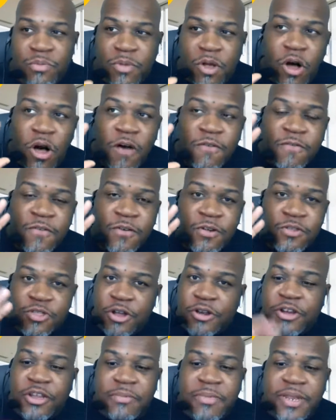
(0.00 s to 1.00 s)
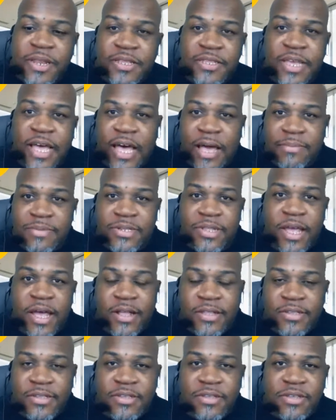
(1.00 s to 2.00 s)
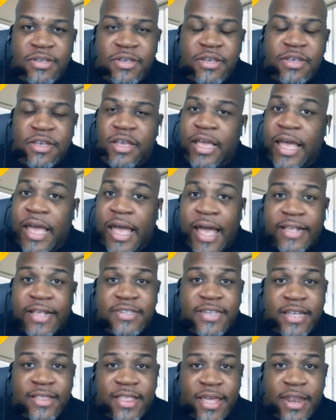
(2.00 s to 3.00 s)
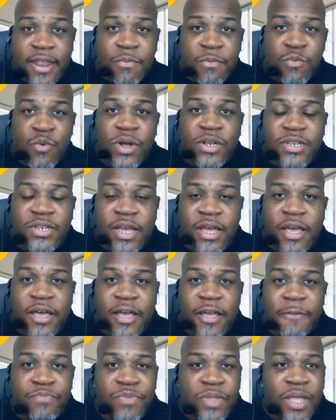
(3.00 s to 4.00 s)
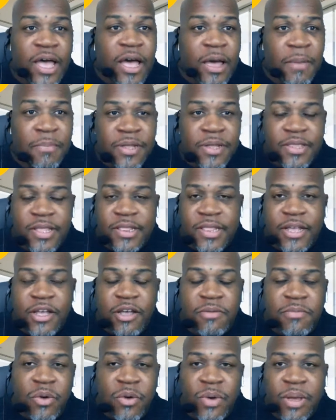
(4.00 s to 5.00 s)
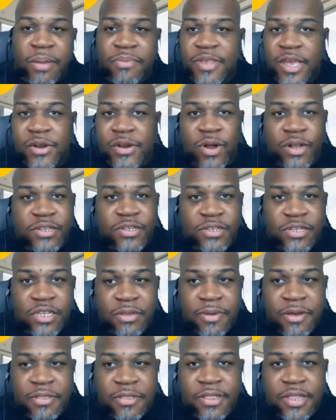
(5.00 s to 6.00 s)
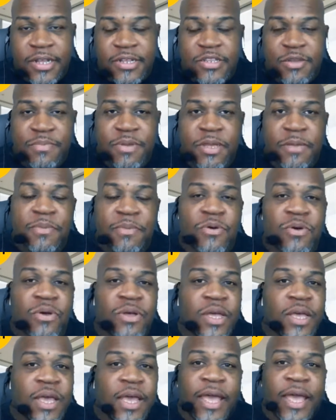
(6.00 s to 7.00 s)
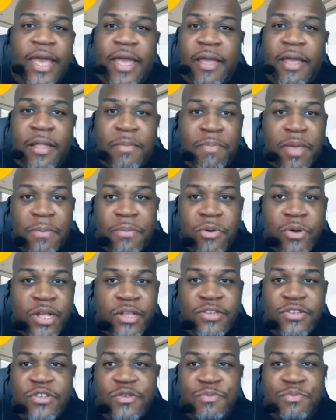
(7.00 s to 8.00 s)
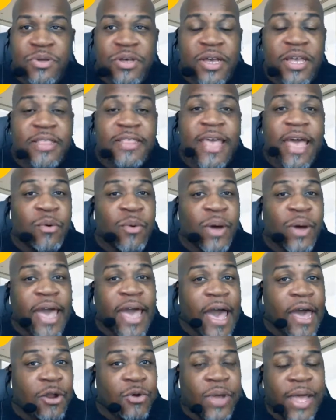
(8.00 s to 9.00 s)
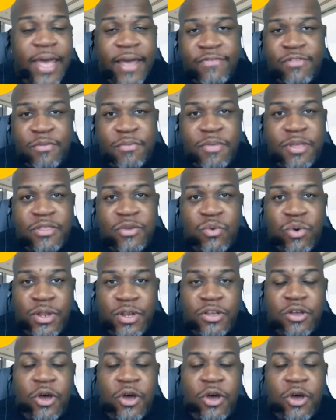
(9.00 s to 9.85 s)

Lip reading: offer 30-minute time slots. I set that up one time, put the link on my website, or I just email the link to people and people can just book. And that way I don't have to be the one to